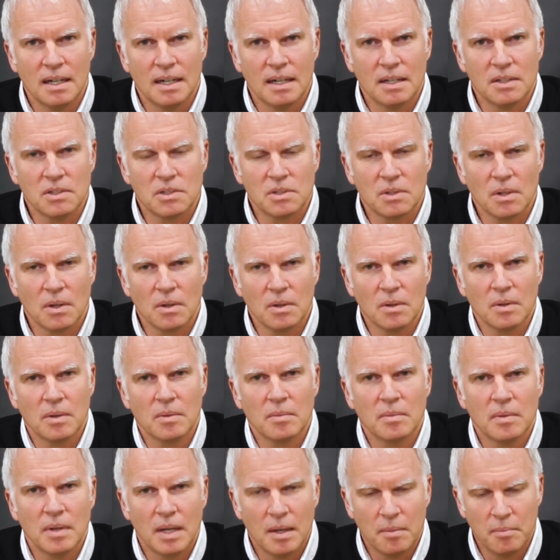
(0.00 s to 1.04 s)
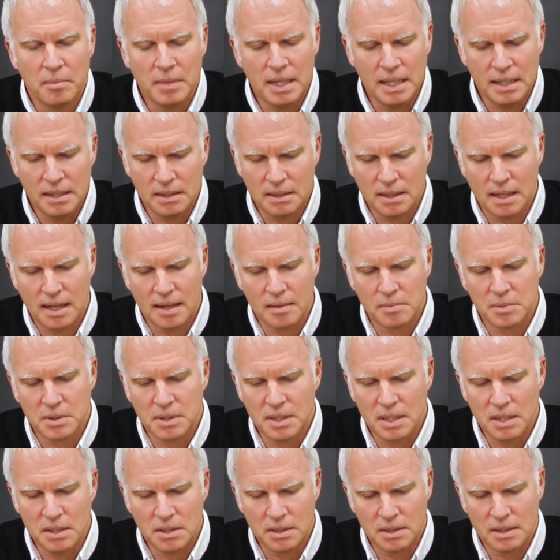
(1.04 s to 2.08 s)
And so many times
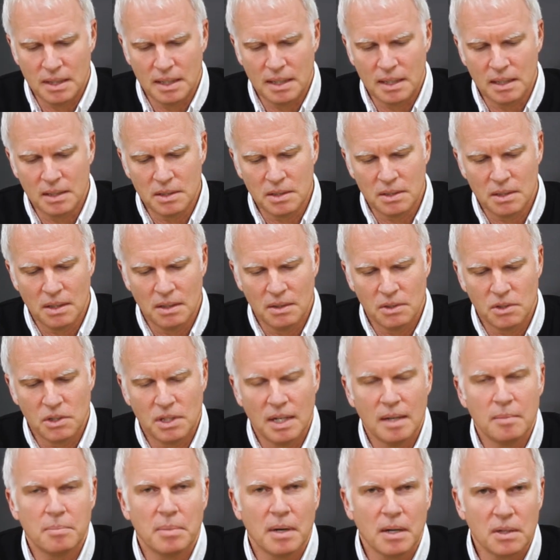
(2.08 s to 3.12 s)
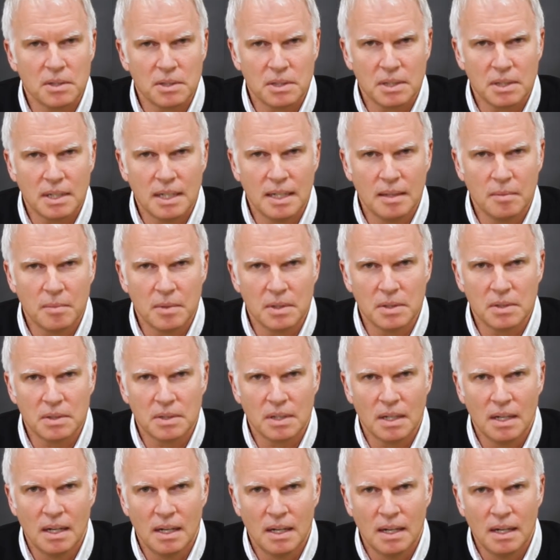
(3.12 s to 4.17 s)
these things shape our schemas.